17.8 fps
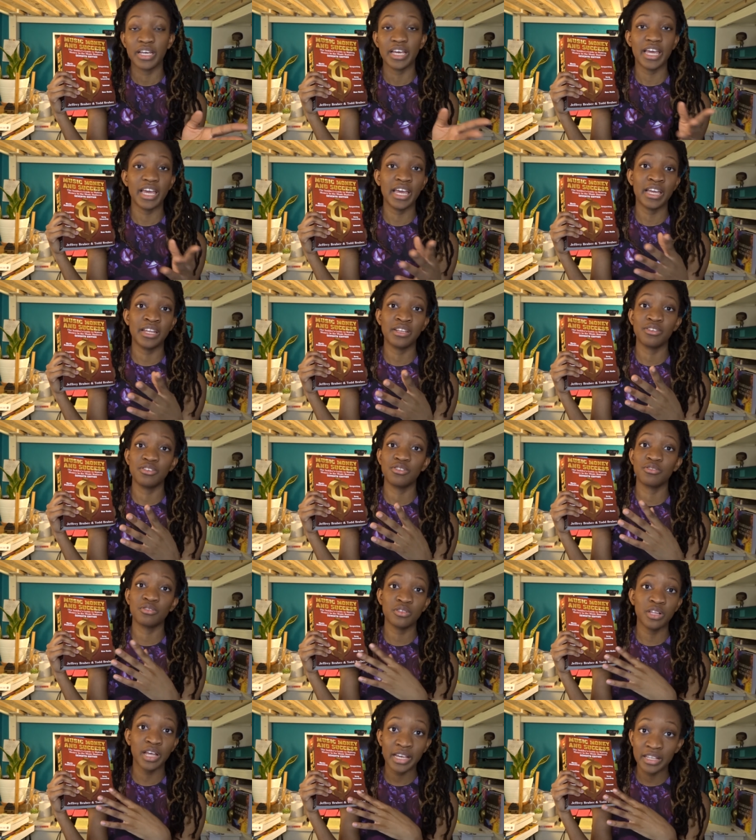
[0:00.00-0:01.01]
And
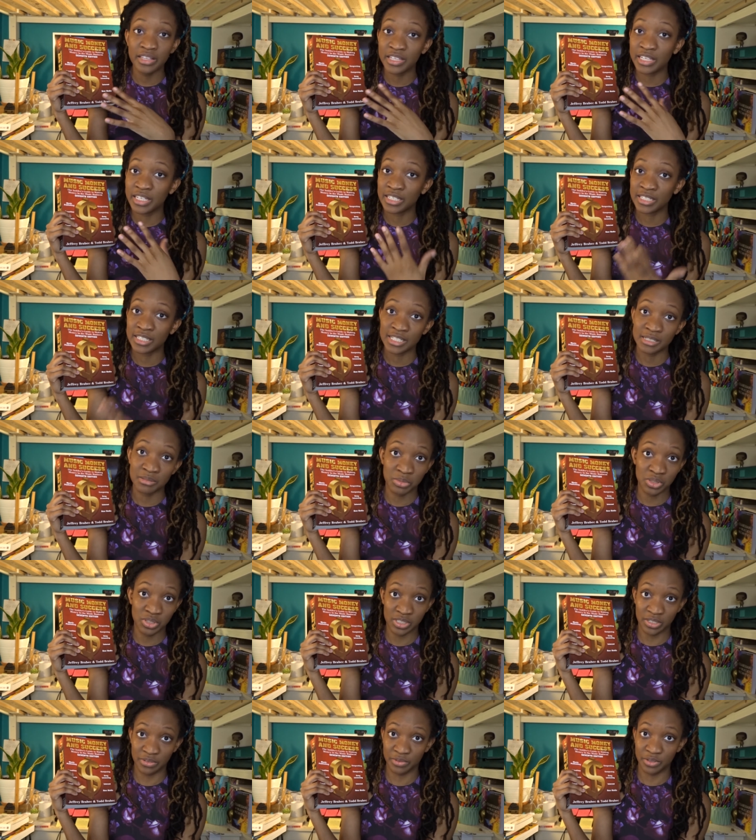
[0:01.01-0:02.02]
you're likely going to need
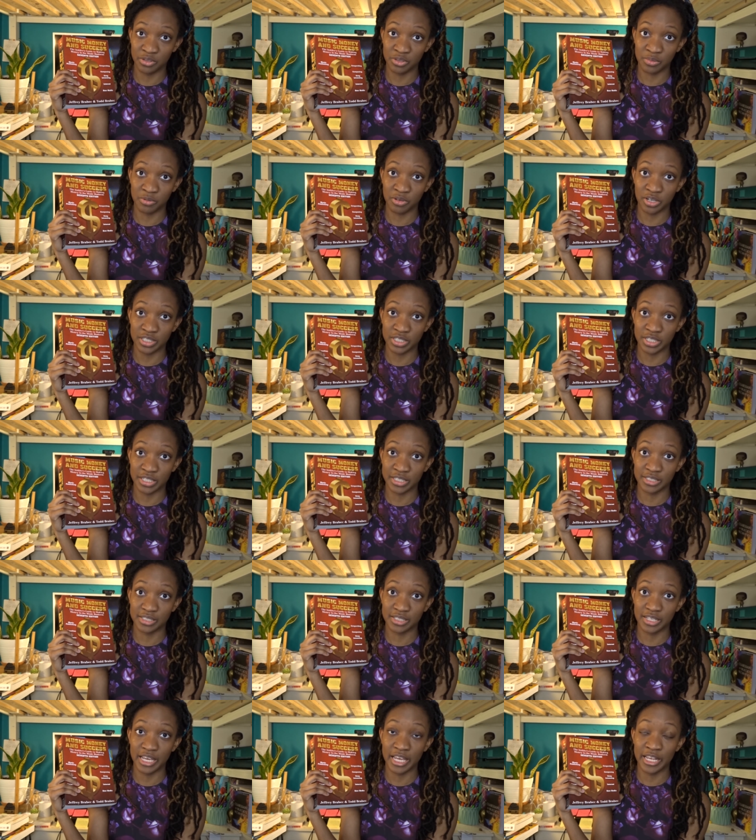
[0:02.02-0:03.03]
music for those
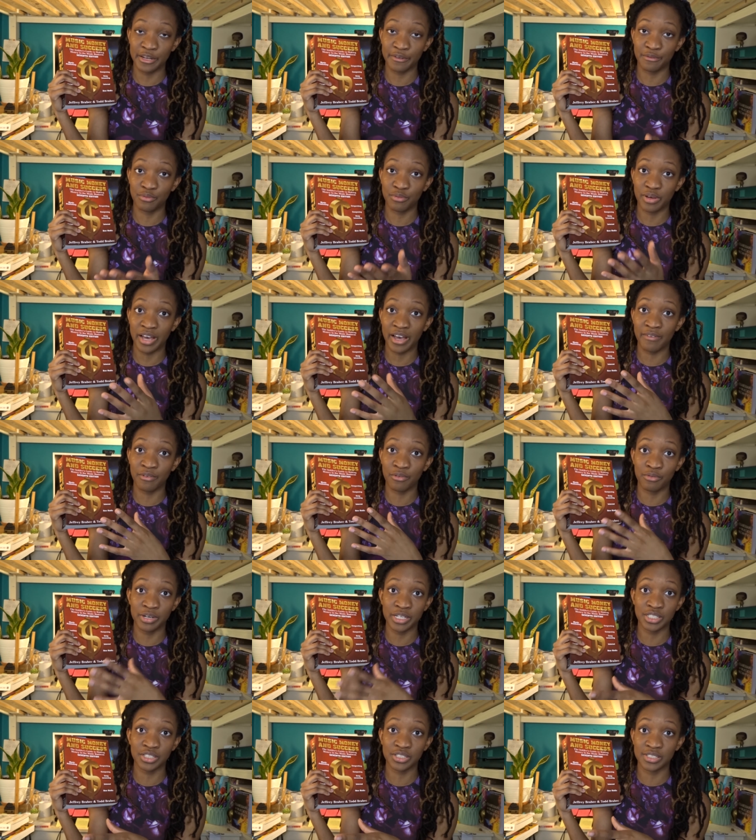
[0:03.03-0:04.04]
projects. And if you have
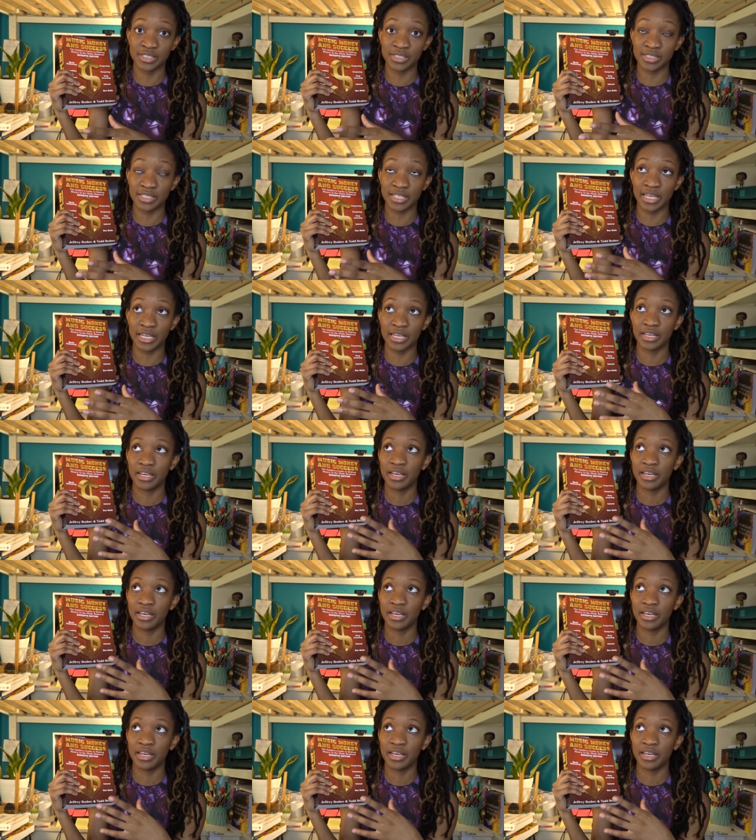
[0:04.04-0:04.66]
questions like,